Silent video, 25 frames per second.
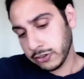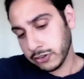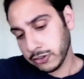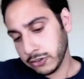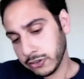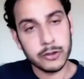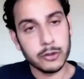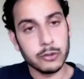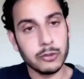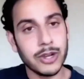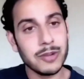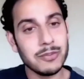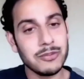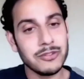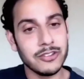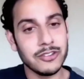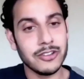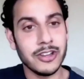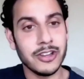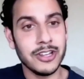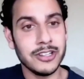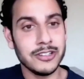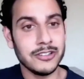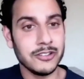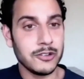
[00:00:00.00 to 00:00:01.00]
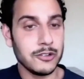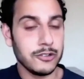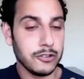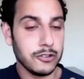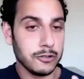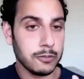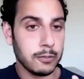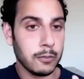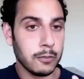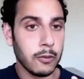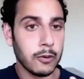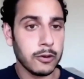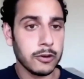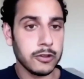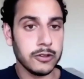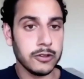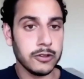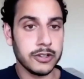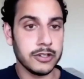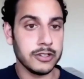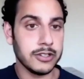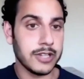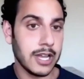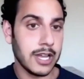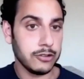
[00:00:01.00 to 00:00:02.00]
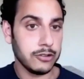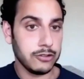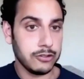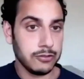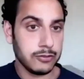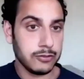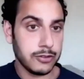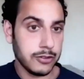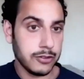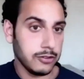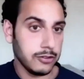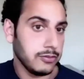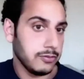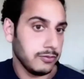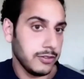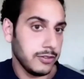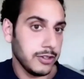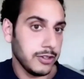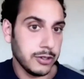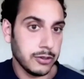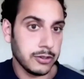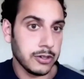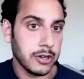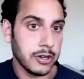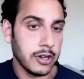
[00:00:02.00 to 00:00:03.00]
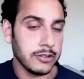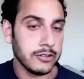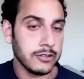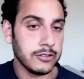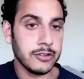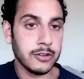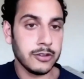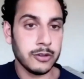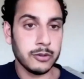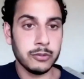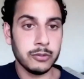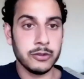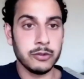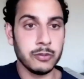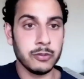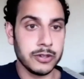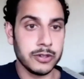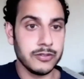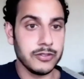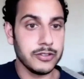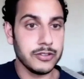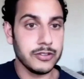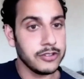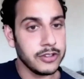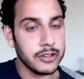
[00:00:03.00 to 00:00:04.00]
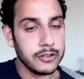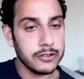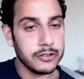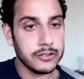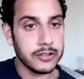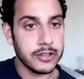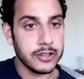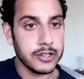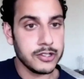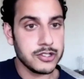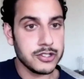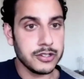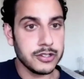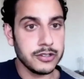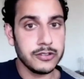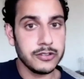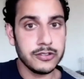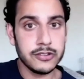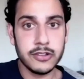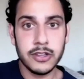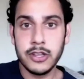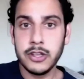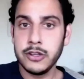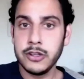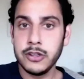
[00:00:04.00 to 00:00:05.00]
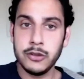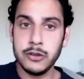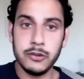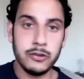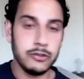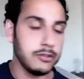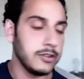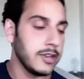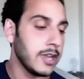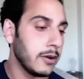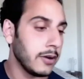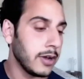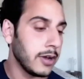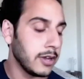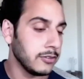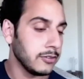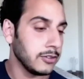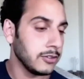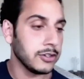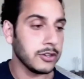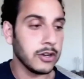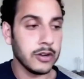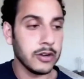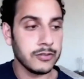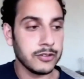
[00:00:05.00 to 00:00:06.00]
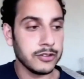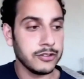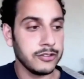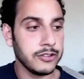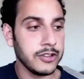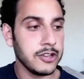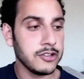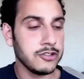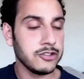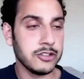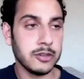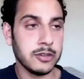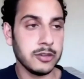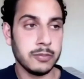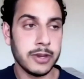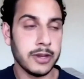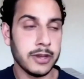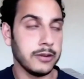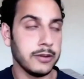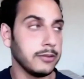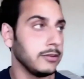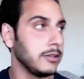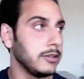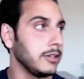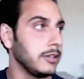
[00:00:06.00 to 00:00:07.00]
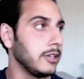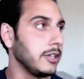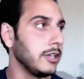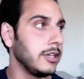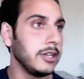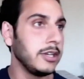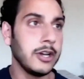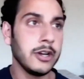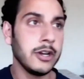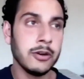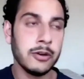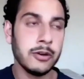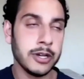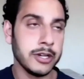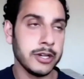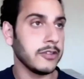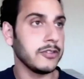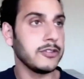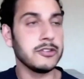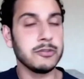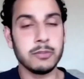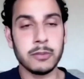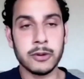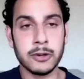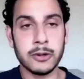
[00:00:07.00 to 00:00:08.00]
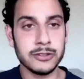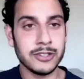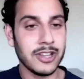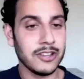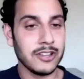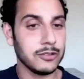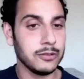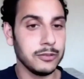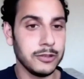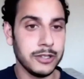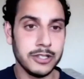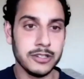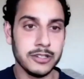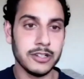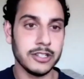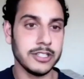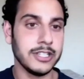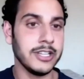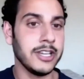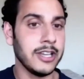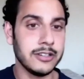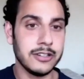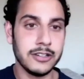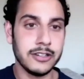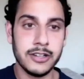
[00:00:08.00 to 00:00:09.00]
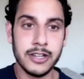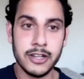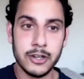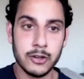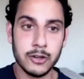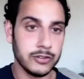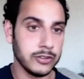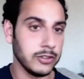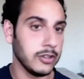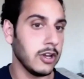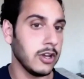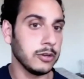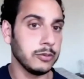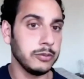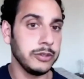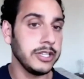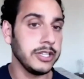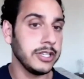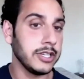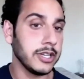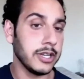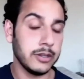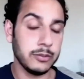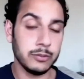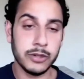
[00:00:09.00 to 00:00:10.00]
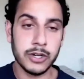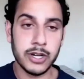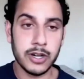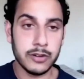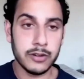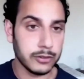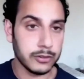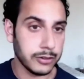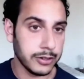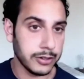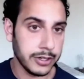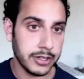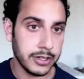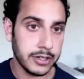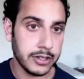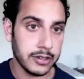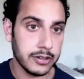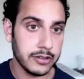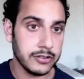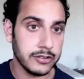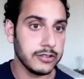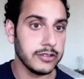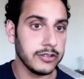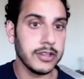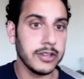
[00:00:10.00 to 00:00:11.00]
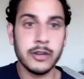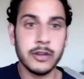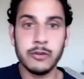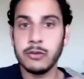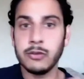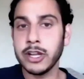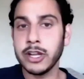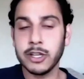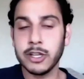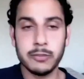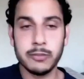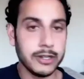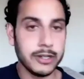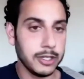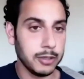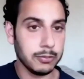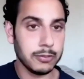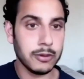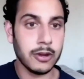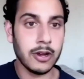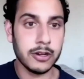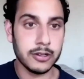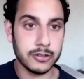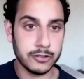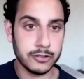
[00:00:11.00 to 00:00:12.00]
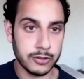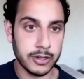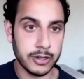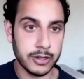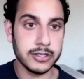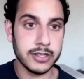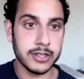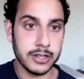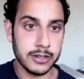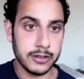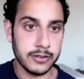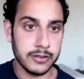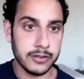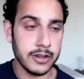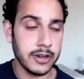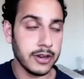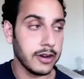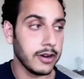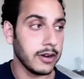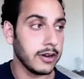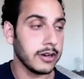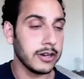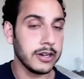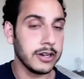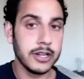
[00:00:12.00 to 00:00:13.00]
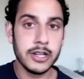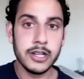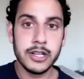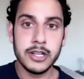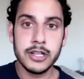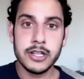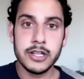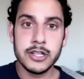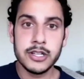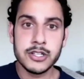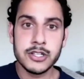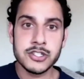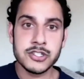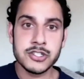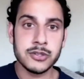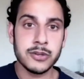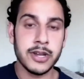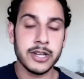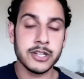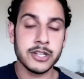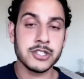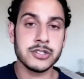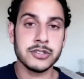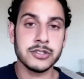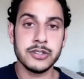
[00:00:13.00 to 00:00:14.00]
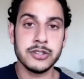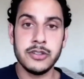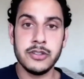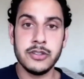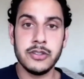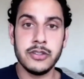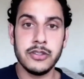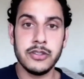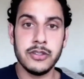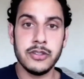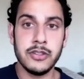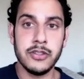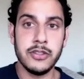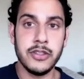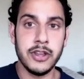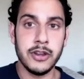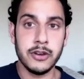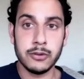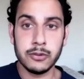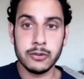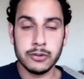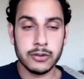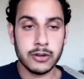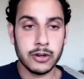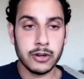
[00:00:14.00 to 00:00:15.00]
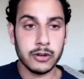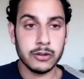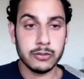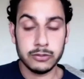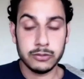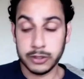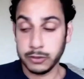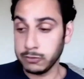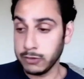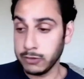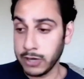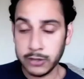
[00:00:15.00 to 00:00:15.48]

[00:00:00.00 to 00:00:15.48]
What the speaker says: And so what happens is the customers actually end up on the website, and there's this portal that allows for this video consult with one of the sales agents who's now having a conversation about, oh, I got this burn last week on Canada Day over the long weekend, whatever it is, and recommending products right then and there.